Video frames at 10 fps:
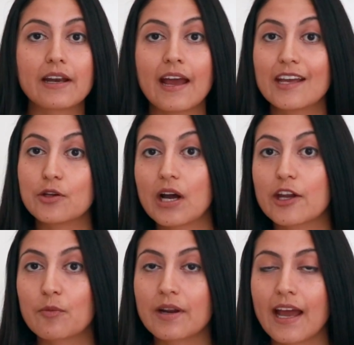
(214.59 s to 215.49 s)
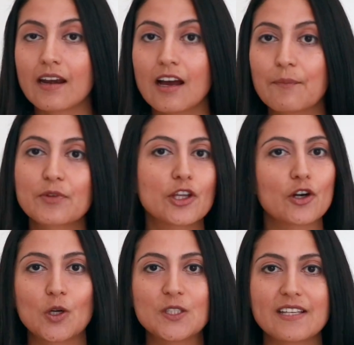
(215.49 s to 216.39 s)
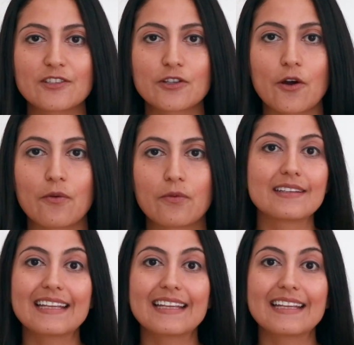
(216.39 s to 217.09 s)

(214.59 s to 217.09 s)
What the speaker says: but hey, you got your banana, you're all set to go.